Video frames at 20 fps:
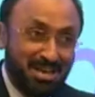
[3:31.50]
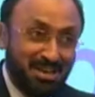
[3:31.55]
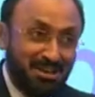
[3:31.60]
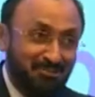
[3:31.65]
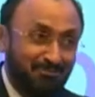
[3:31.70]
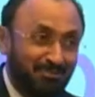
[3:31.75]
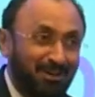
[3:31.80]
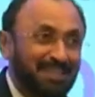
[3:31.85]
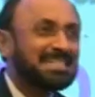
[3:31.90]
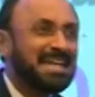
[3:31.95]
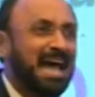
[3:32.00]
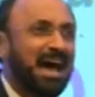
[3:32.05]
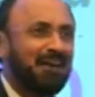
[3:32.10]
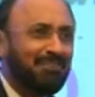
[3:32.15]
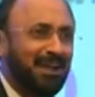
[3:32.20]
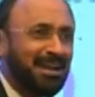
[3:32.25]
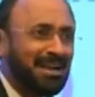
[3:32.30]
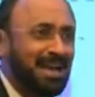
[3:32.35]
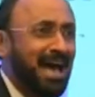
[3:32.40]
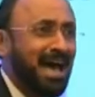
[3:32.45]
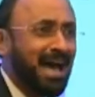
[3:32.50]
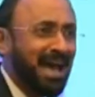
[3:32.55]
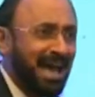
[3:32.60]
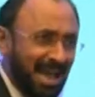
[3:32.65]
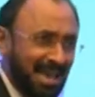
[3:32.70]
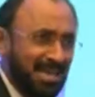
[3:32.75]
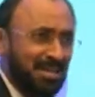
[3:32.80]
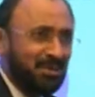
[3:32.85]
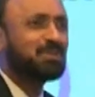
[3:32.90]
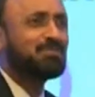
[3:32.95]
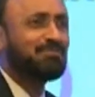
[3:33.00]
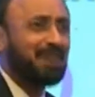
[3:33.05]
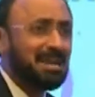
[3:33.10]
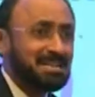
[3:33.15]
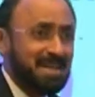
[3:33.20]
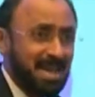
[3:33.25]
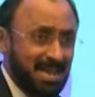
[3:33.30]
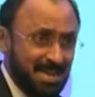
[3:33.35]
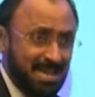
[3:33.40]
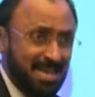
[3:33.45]
First half an hour, I wrote what
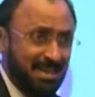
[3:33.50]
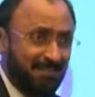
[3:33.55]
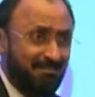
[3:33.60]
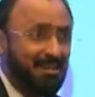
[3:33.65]
I knew.